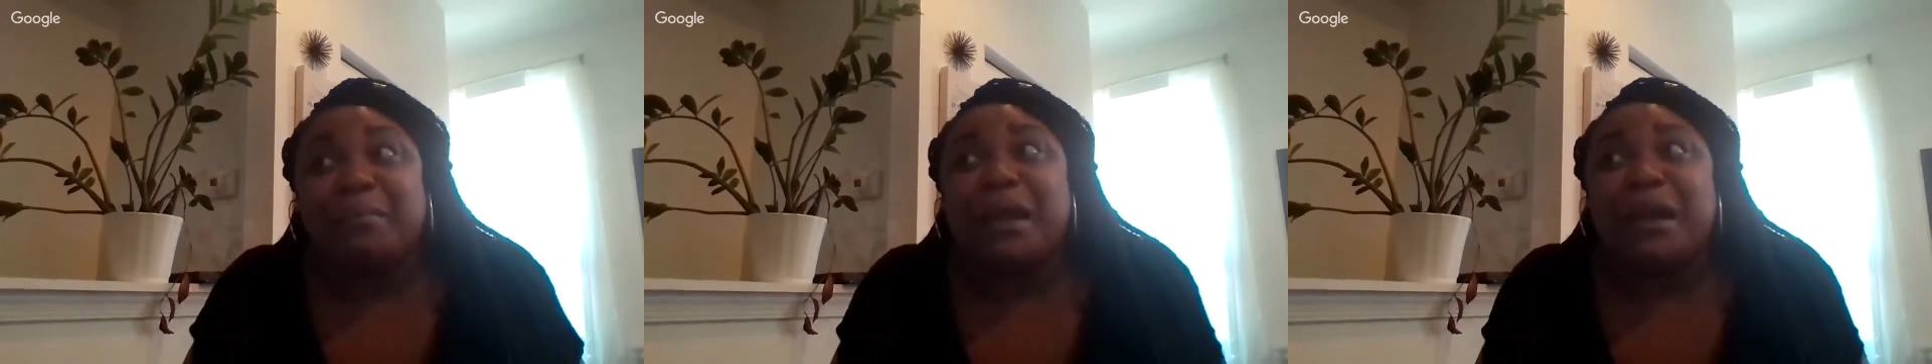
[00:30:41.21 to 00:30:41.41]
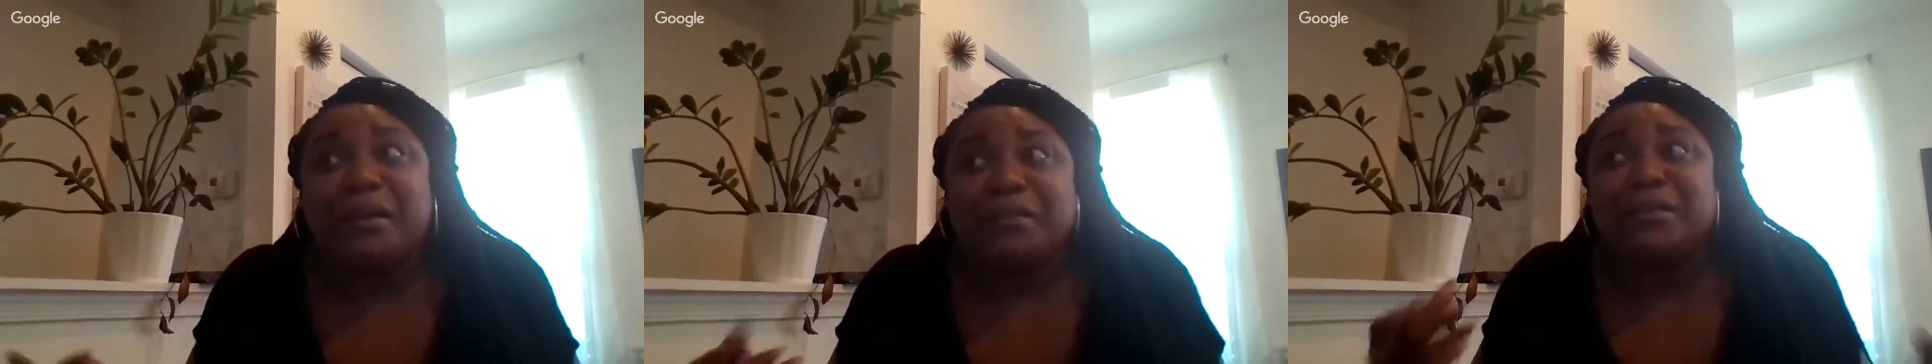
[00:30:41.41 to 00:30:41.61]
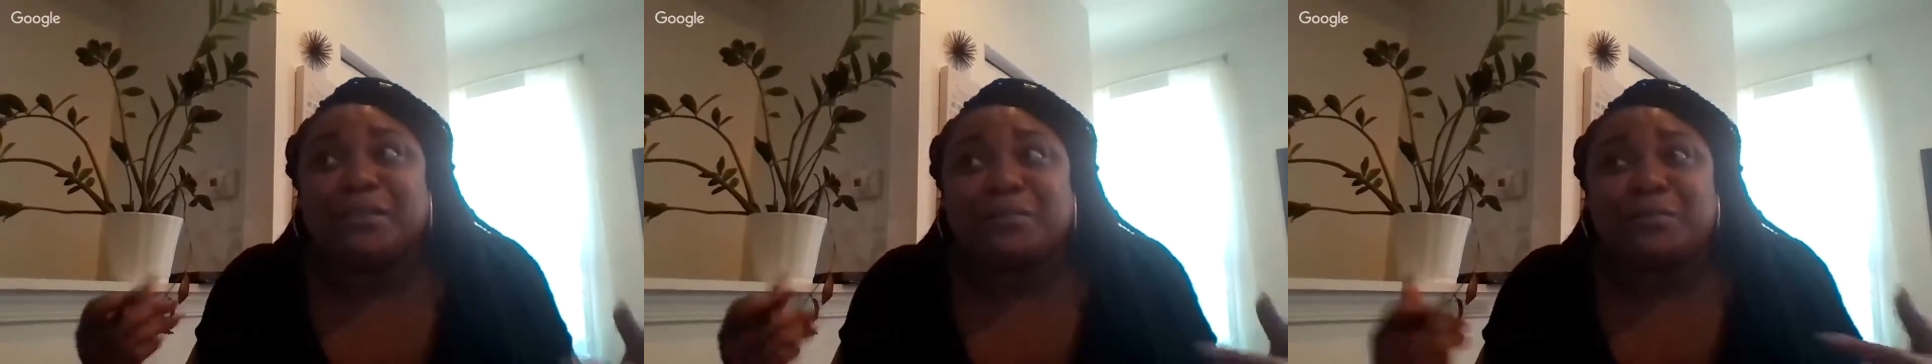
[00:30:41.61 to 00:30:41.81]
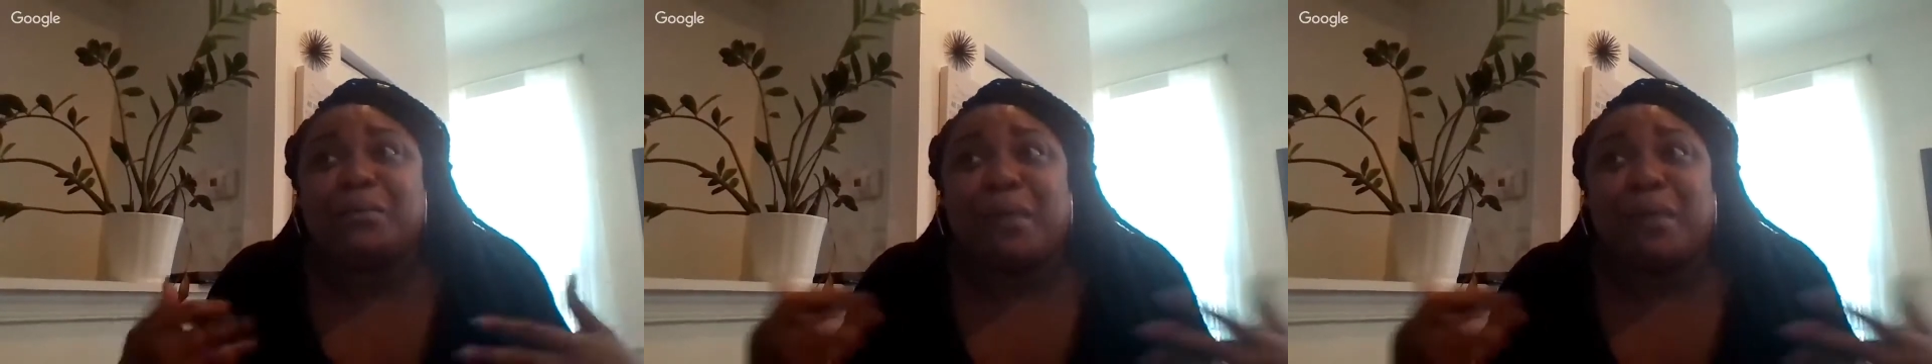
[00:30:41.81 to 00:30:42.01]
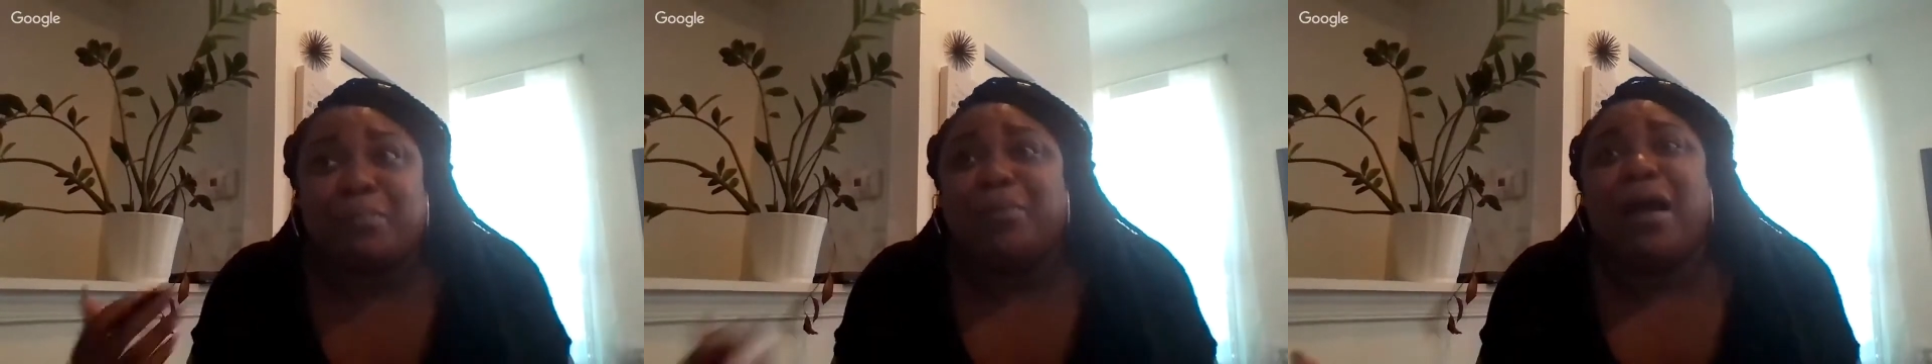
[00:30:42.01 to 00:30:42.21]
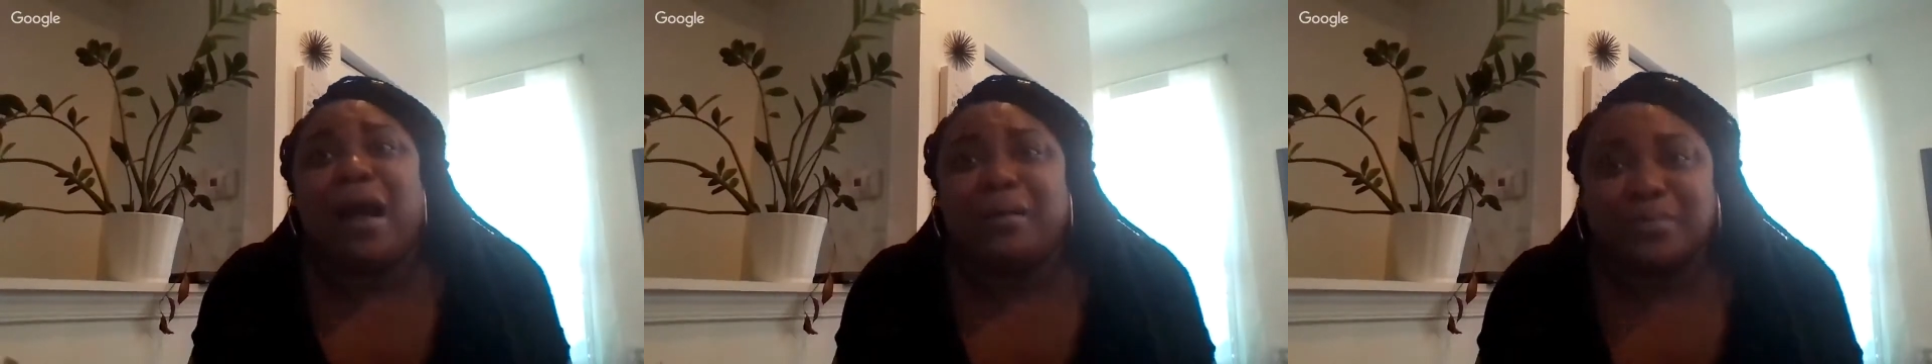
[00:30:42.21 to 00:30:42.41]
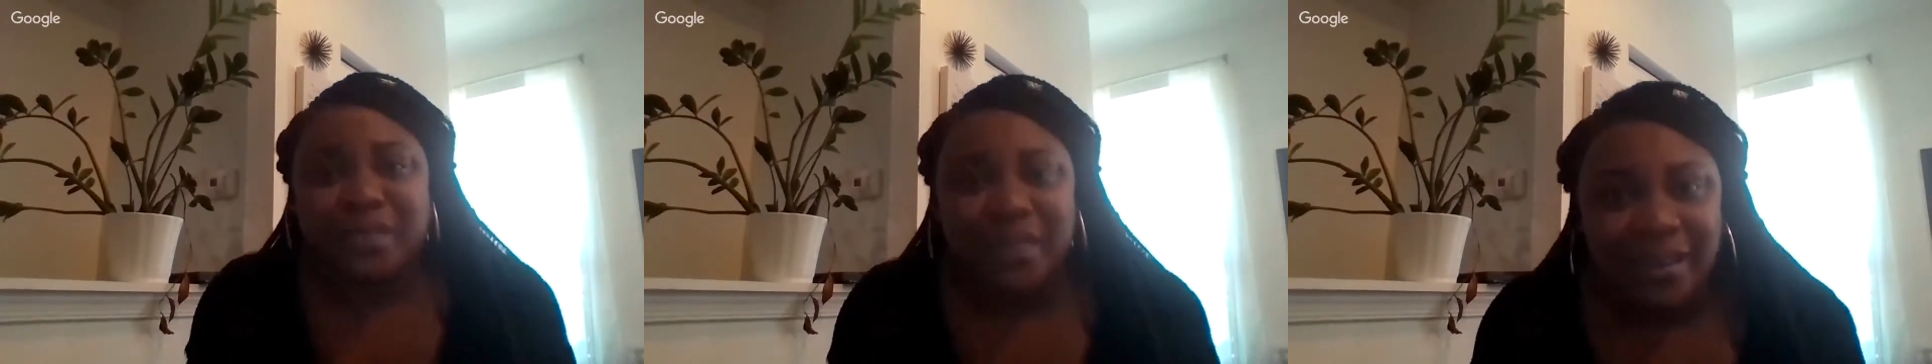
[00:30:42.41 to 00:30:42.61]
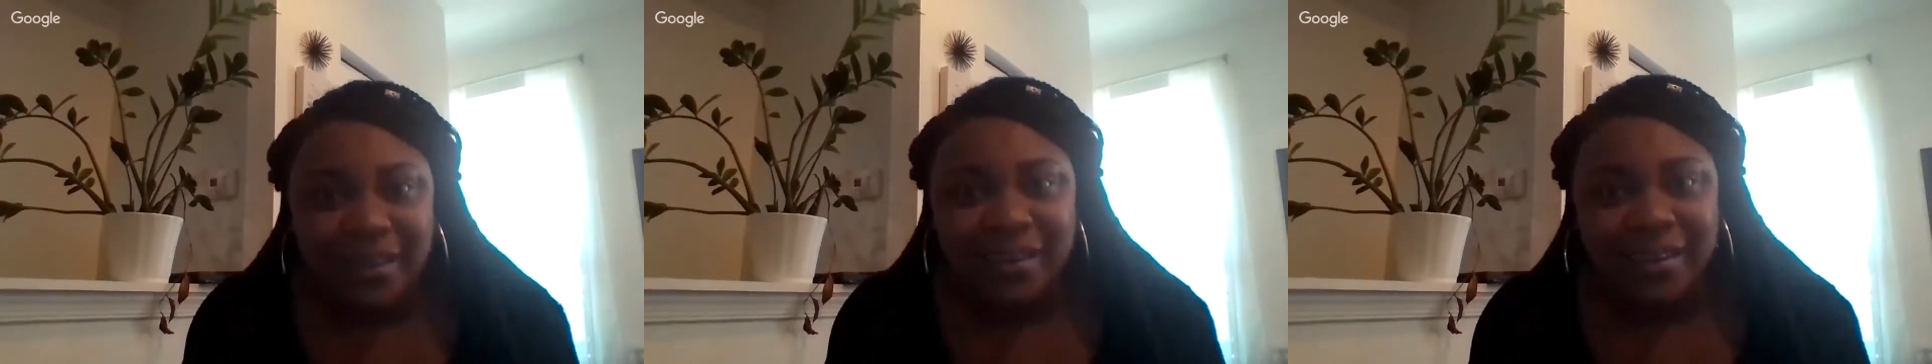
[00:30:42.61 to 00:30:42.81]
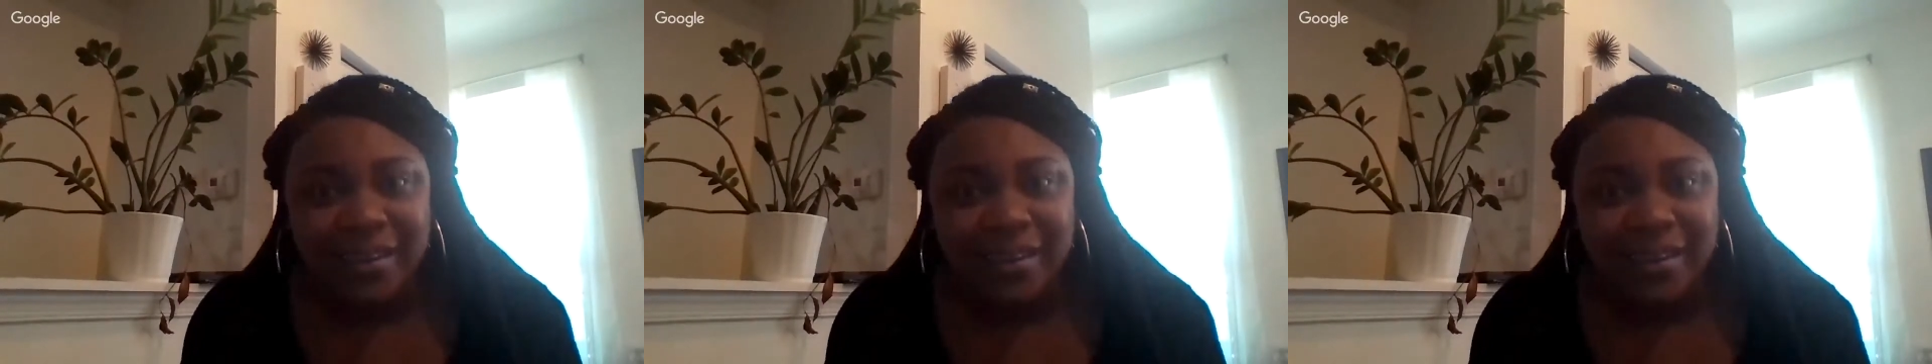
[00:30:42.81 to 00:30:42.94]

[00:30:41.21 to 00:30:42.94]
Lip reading: American is one of my problems.